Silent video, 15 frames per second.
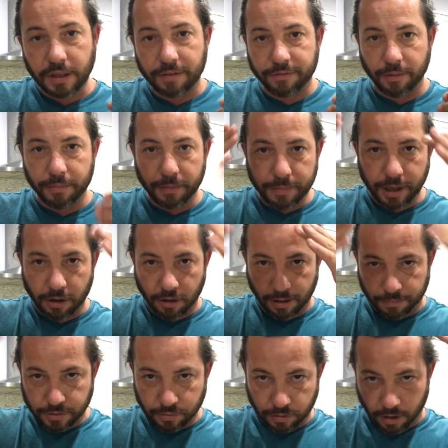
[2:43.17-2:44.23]
from the mirror and
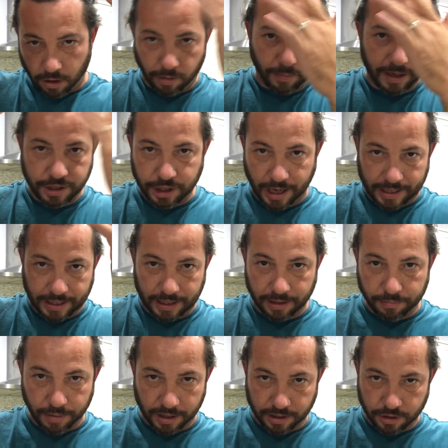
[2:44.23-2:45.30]
I'm doing all of my checking
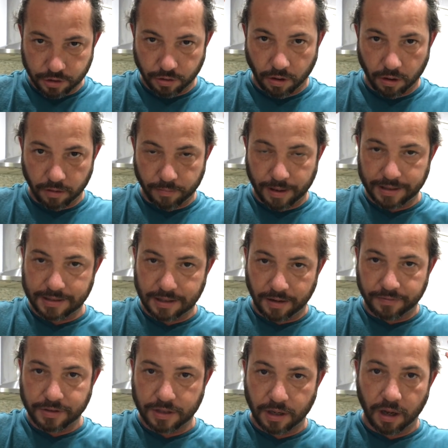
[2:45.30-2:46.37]
and making sure all of my
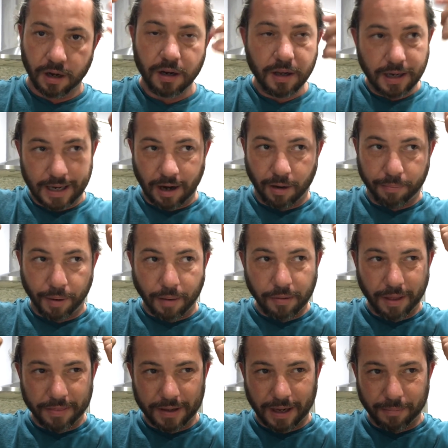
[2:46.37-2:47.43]
stuff's done. Now
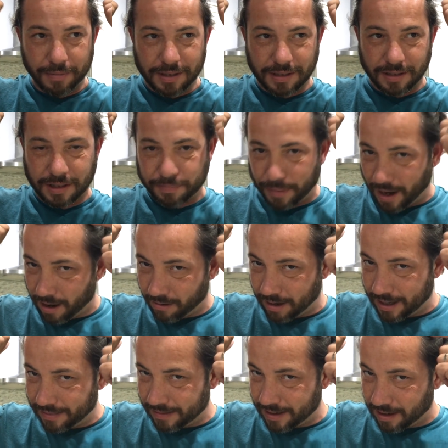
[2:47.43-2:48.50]
I think I missed a spot
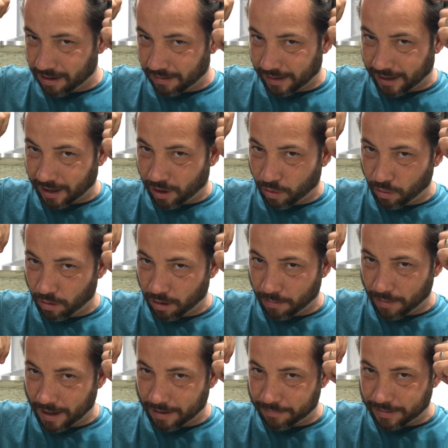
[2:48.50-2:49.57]
right there, like a corner
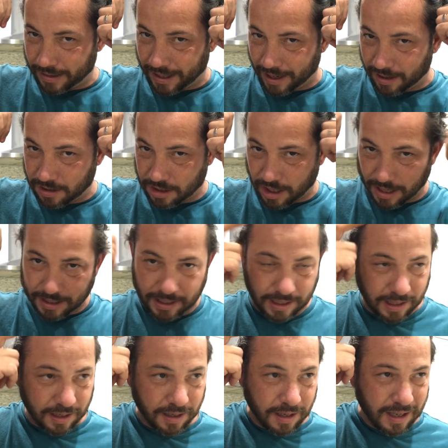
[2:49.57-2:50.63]
might have been kind of
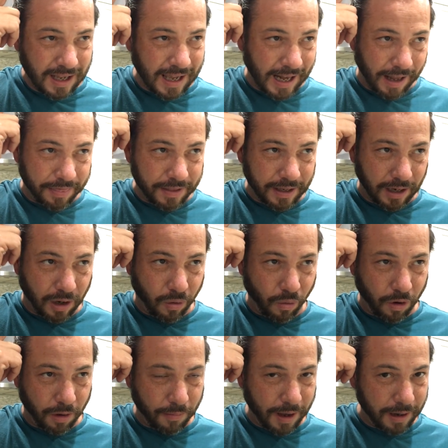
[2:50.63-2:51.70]
janky, and I think a
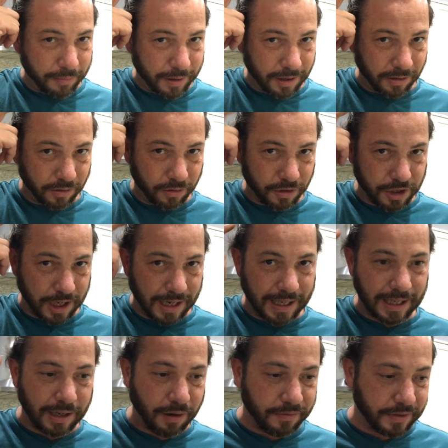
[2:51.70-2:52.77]
corner might have been a little
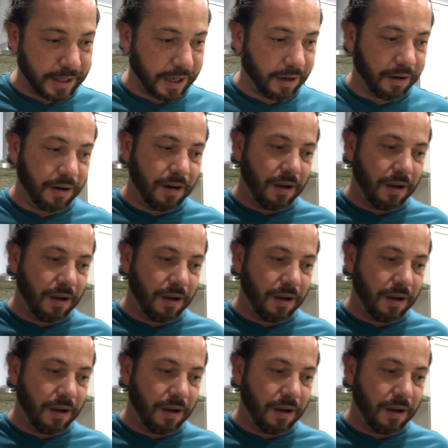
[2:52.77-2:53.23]
janky over there.